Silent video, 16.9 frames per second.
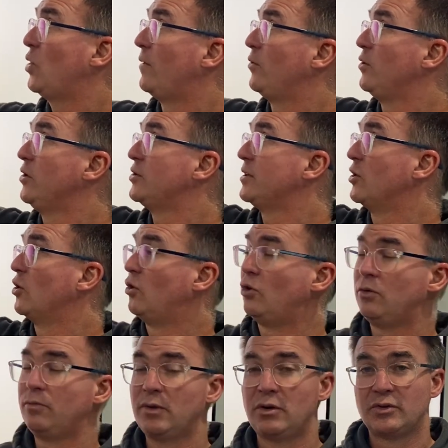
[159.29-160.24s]
we're using
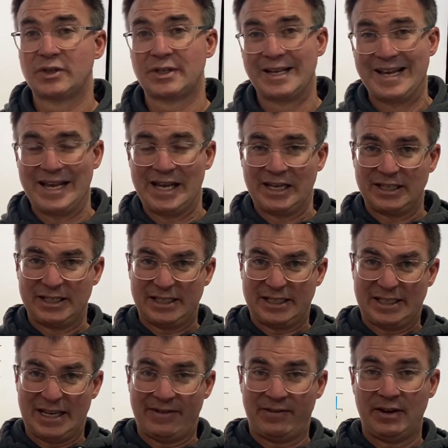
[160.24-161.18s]
almost
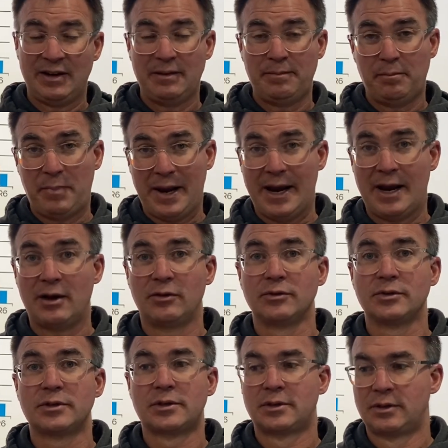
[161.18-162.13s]
7
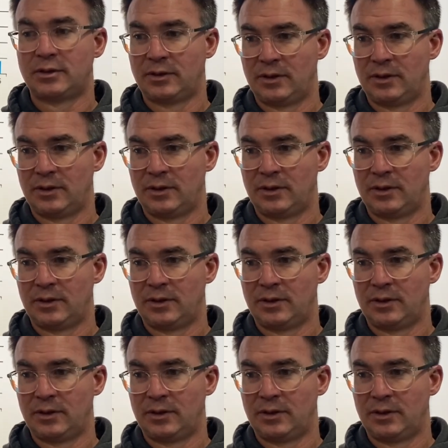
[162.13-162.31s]
pounds